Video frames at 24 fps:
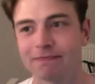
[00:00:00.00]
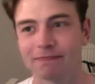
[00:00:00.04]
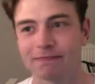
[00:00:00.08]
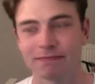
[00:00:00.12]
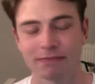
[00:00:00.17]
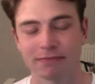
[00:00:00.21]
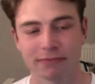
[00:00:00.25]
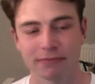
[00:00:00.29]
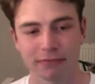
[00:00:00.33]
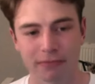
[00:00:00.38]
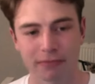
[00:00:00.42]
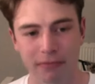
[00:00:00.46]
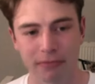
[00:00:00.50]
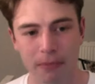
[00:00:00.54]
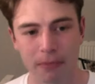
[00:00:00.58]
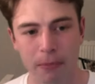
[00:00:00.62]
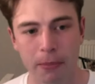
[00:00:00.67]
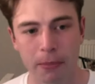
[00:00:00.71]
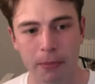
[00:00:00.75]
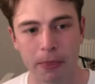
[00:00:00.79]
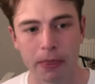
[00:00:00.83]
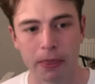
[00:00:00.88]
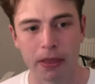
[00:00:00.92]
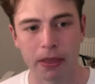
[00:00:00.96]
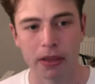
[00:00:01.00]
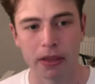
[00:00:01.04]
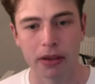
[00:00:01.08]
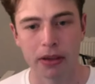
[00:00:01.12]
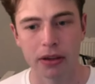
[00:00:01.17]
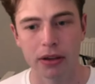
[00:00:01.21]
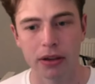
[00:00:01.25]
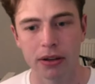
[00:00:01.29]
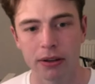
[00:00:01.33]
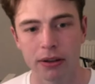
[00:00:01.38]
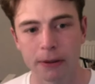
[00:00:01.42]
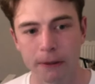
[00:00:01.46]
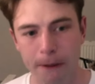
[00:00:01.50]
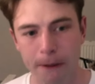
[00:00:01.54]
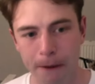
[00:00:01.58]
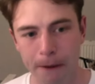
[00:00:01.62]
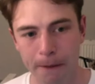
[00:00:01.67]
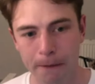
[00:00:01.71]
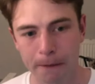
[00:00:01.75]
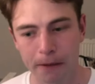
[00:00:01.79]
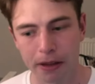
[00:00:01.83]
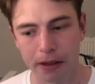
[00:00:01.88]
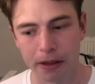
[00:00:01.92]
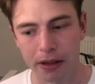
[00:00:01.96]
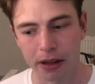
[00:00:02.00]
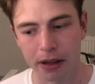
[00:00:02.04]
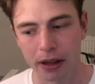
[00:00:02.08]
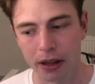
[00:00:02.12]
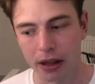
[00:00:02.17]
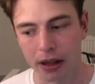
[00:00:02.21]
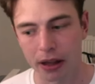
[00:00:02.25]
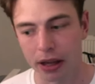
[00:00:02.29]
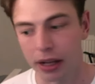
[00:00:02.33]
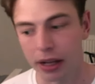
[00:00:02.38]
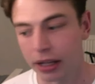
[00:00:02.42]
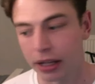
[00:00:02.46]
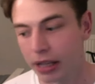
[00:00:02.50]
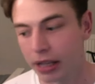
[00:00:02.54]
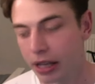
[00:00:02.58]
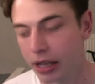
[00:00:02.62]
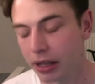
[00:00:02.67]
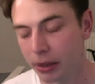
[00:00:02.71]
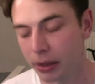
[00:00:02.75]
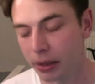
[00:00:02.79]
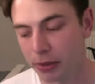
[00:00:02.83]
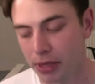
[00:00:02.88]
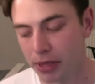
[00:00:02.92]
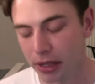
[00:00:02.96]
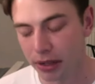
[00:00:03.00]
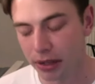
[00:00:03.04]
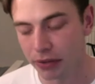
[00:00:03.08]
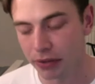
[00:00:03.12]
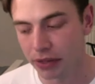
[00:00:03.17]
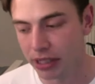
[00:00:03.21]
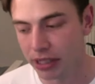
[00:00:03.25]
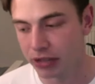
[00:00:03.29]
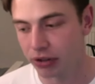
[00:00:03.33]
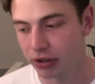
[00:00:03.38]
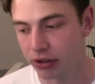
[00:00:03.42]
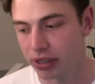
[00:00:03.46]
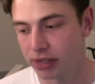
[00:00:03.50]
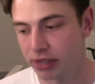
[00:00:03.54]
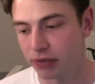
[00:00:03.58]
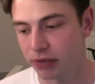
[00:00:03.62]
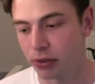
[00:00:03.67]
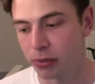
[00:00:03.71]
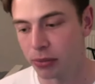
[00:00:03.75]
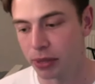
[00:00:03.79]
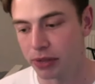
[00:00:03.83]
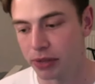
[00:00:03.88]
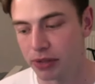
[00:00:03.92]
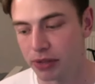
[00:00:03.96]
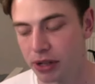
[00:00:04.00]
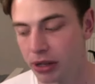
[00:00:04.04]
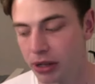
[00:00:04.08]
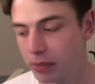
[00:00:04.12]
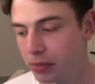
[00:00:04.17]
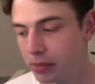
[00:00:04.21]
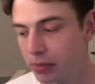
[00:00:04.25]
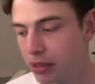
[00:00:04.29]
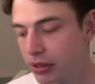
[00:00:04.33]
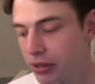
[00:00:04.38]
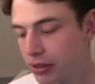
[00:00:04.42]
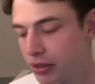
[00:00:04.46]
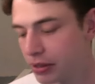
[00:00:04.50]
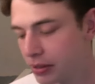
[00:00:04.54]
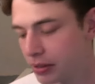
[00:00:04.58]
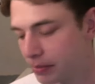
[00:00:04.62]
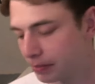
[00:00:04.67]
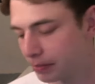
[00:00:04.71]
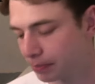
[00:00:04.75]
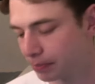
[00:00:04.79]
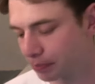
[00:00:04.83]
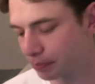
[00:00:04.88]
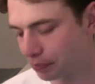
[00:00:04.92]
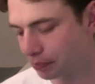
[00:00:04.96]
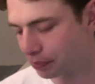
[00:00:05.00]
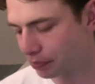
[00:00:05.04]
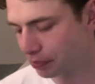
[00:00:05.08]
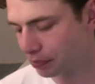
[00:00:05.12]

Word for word: go now. Yeah. And again, that was like a really transformative time because